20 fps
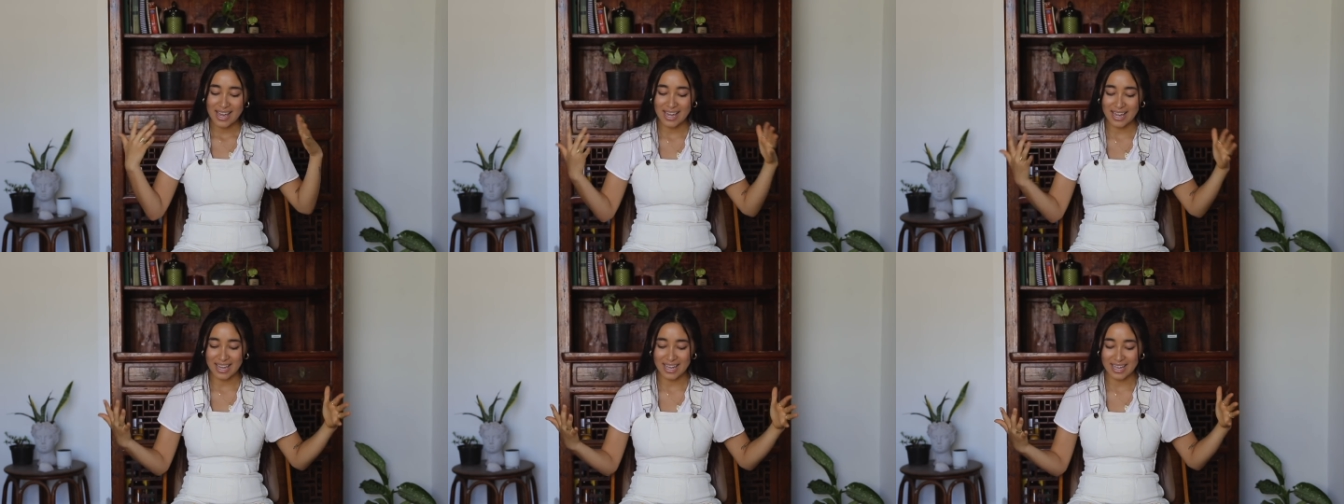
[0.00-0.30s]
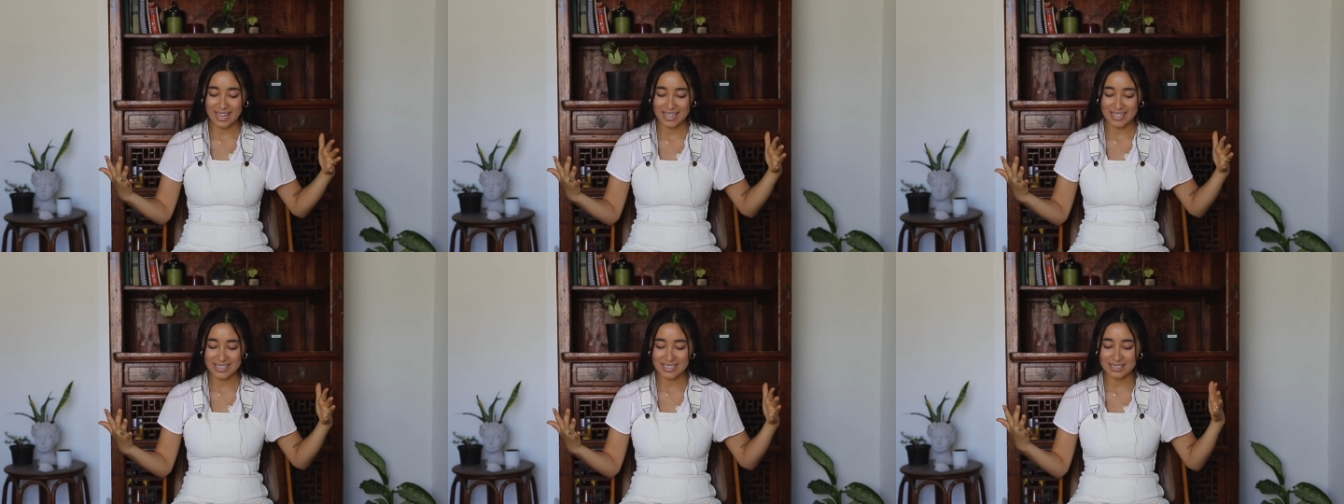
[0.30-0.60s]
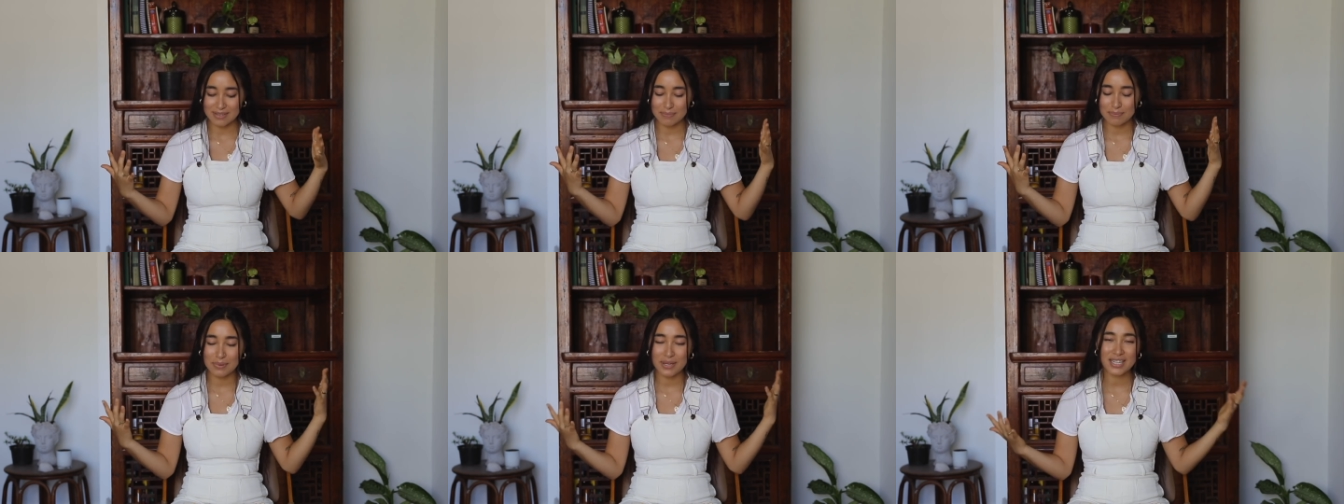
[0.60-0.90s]

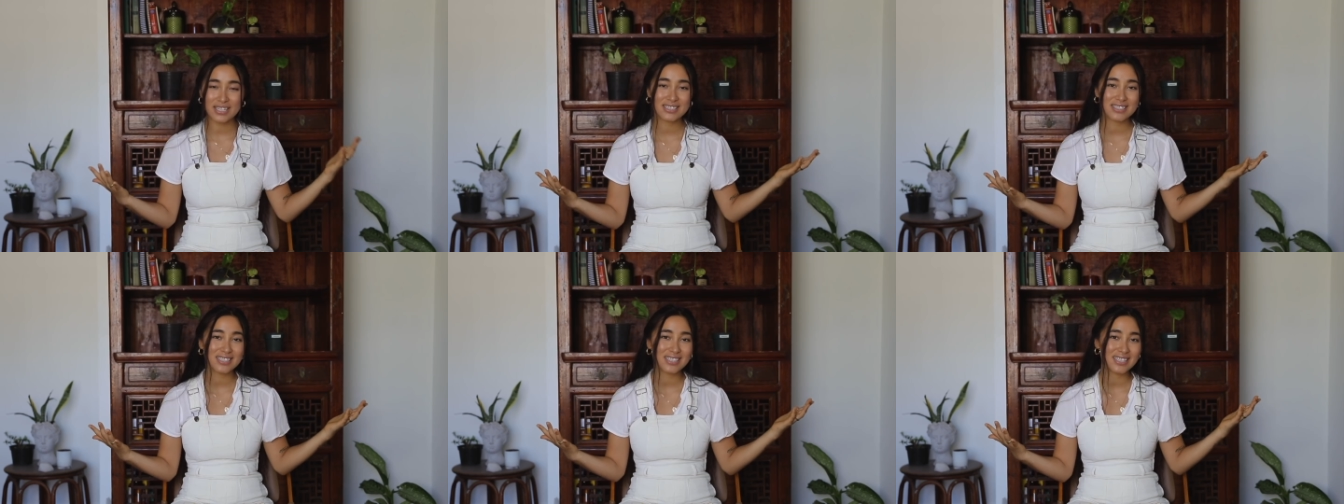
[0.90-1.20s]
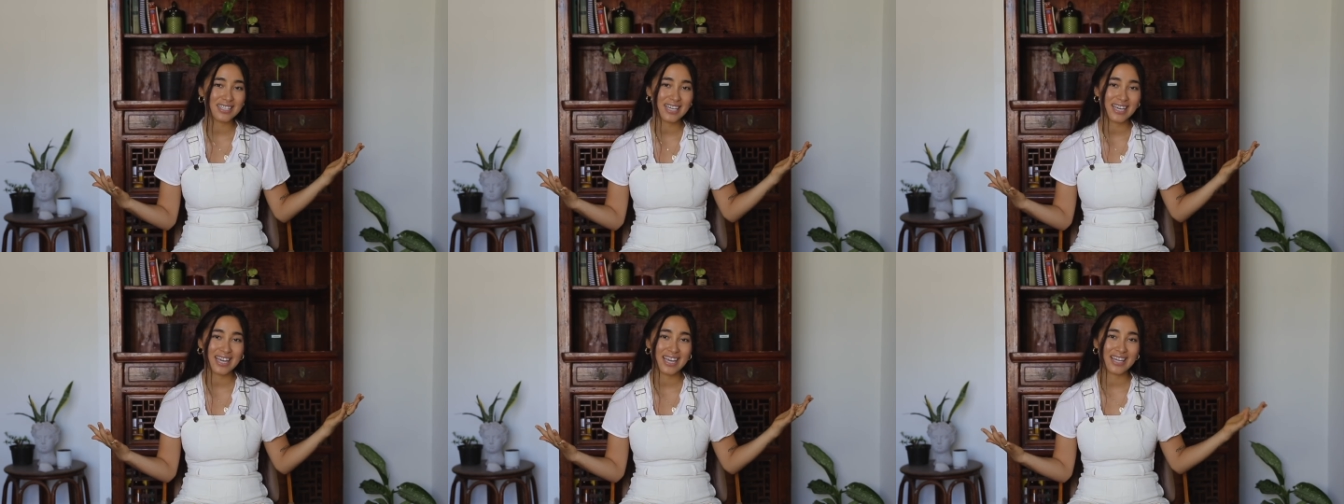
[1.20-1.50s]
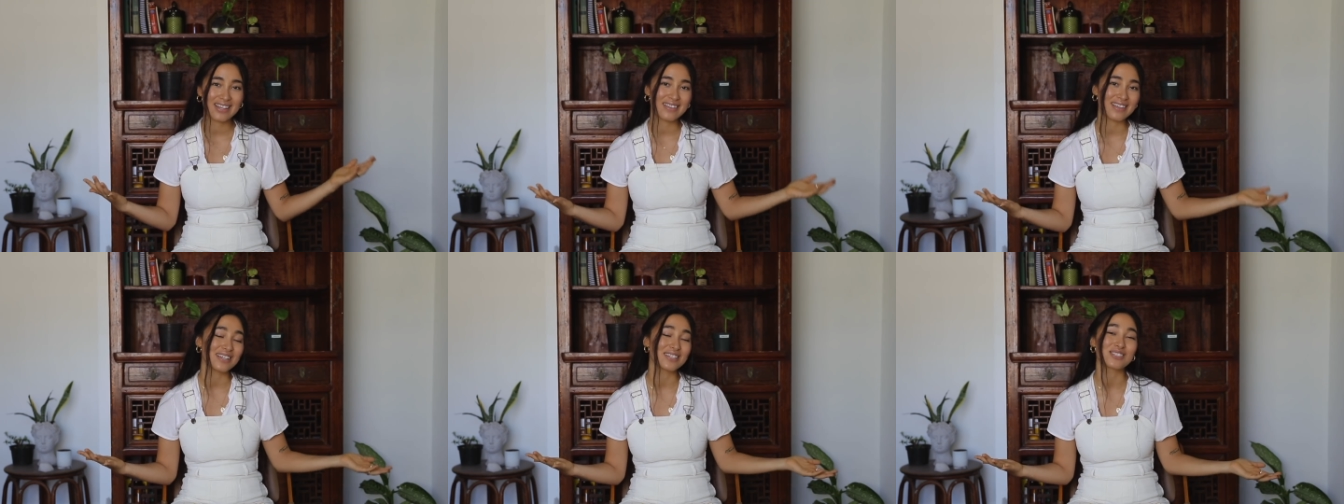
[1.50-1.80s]
And
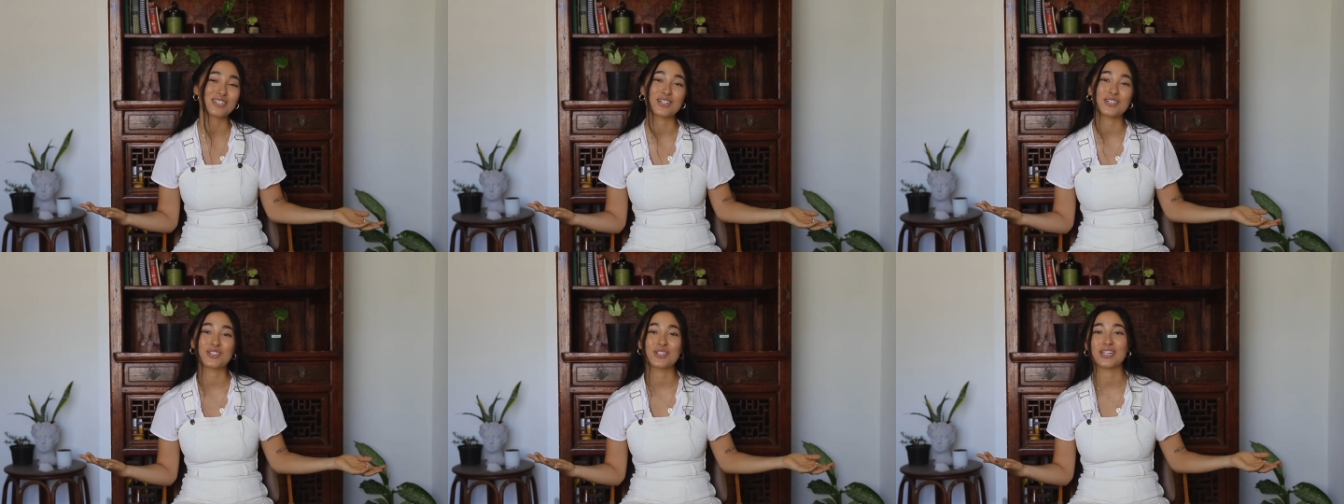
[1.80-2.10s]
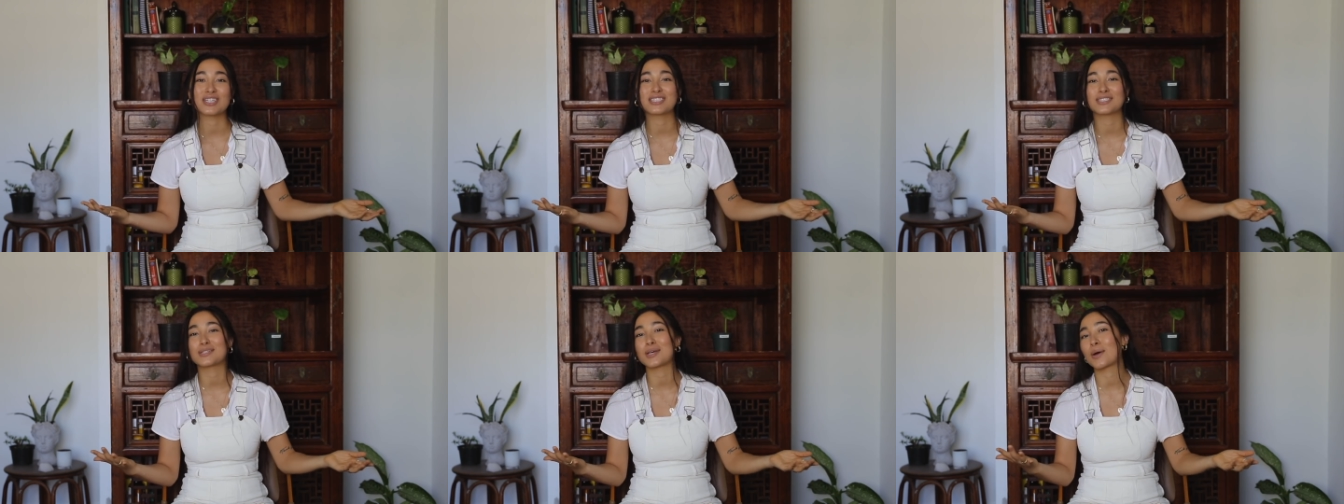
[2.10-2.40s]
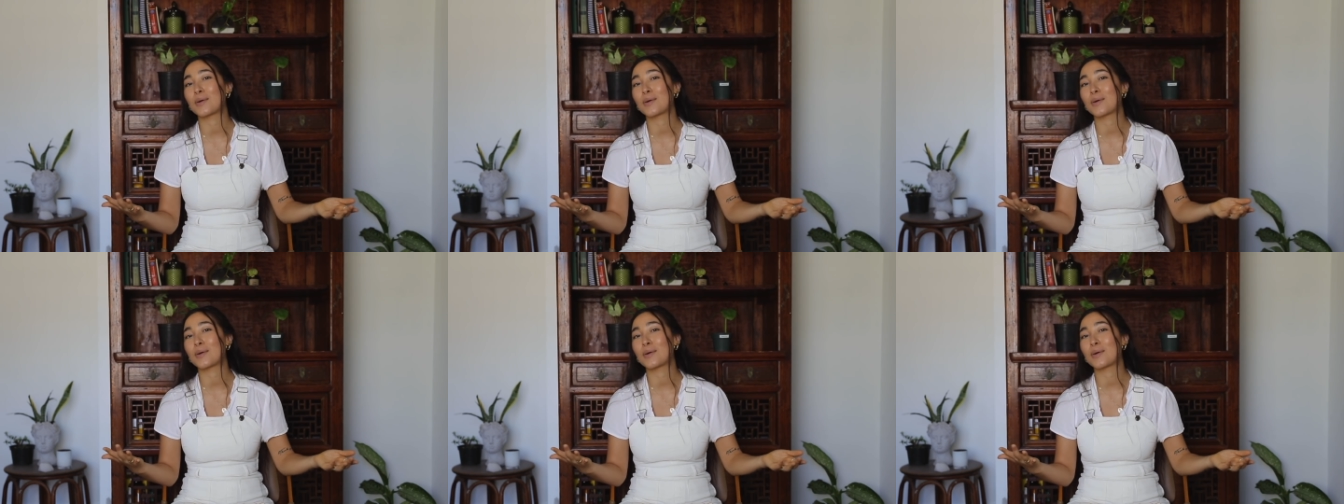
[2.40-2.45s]
basically, these are just